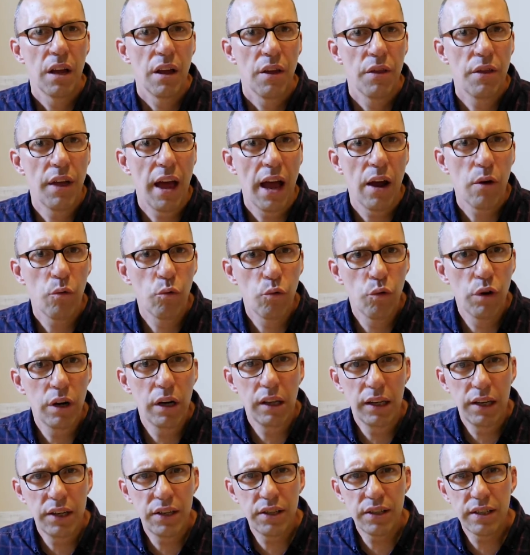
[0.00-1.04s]
that
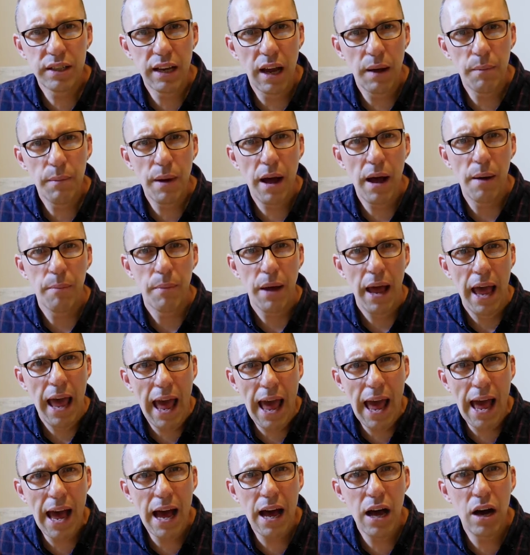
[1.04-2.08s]
really sum up
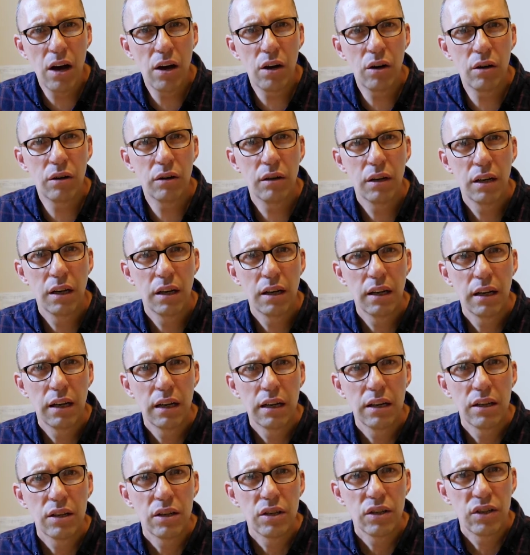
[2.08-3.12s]
how
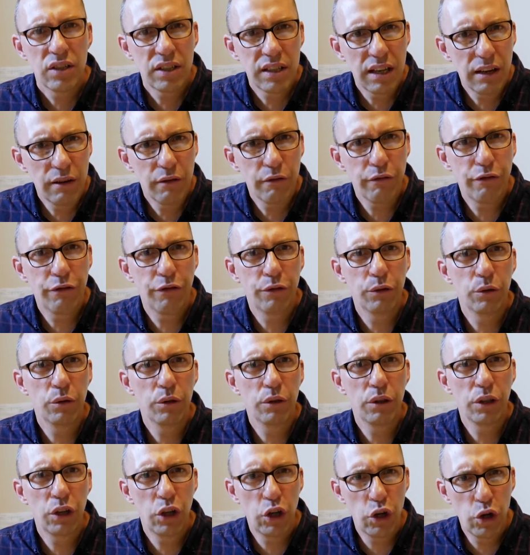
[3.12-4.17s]

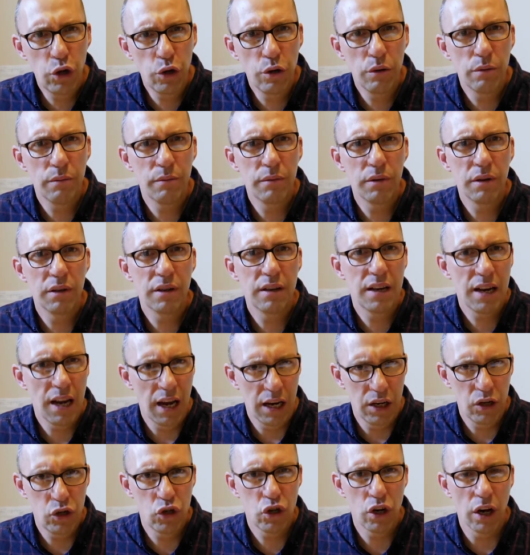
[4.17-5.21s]
sinful human
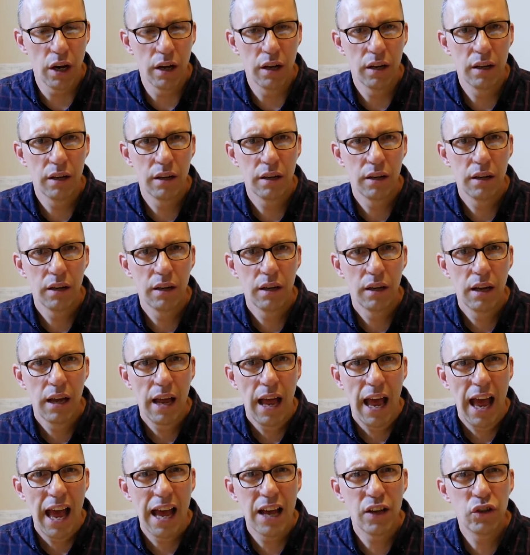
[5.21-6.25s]
nature
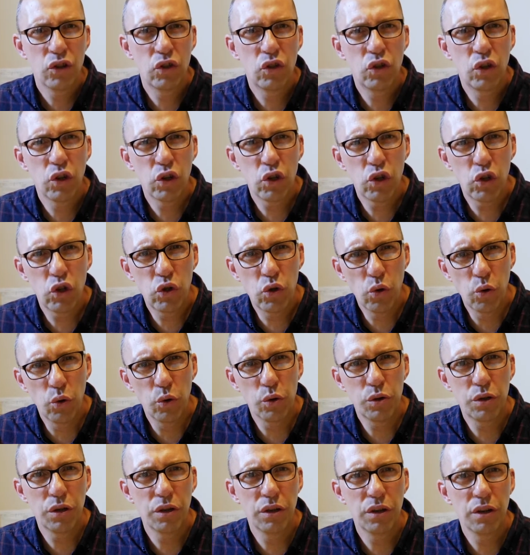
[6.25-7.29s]
has
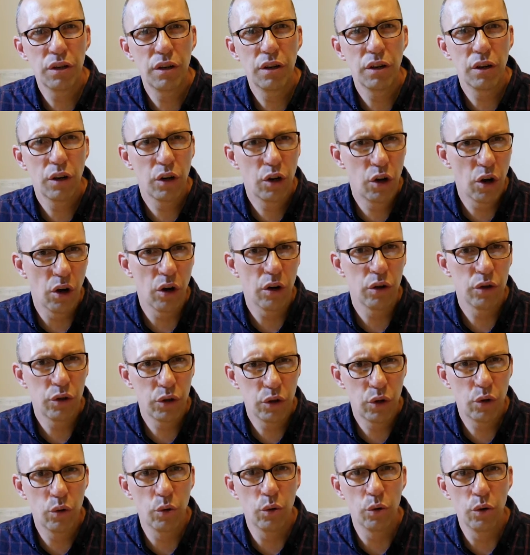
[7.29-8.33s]
distorted God's
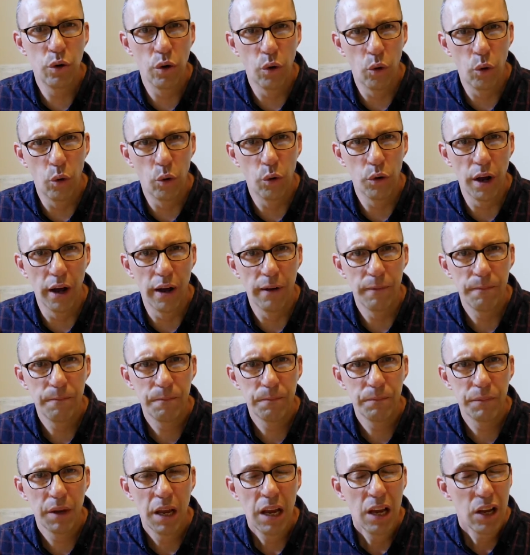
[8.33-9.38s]
good order.
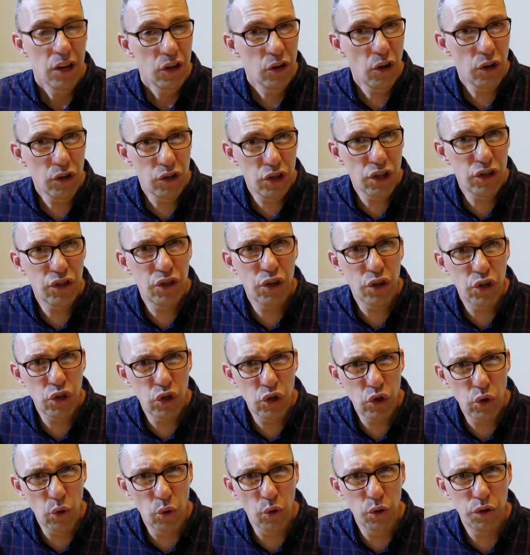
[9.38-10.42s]
Not just
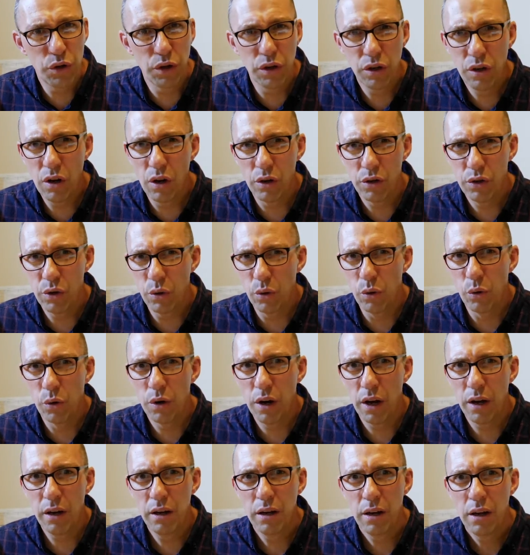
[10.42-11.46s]
distorted God's
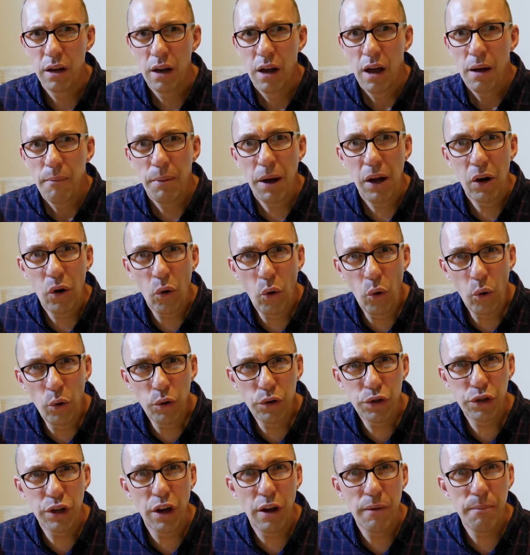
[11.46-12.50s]
order, but
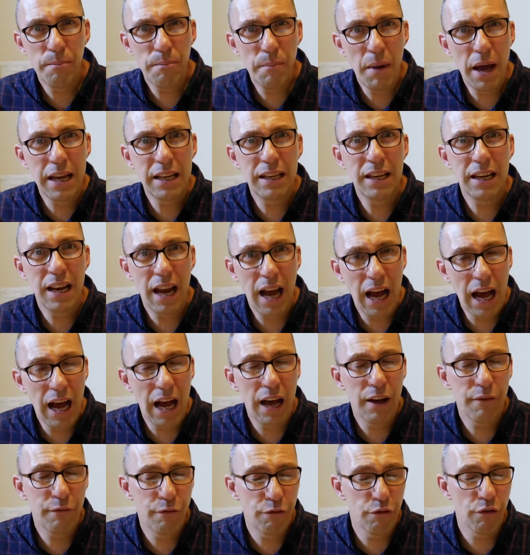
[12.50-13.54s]
also made it
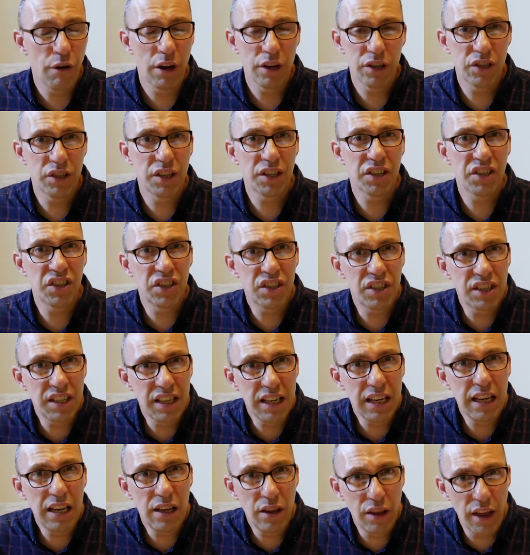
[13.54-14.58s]
hard for us to
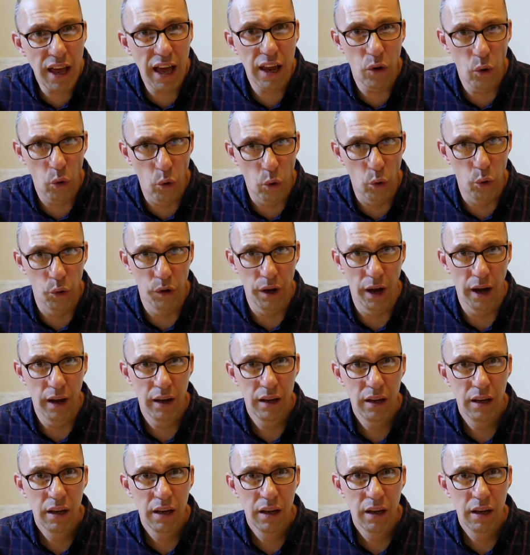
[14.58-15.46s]
see that order.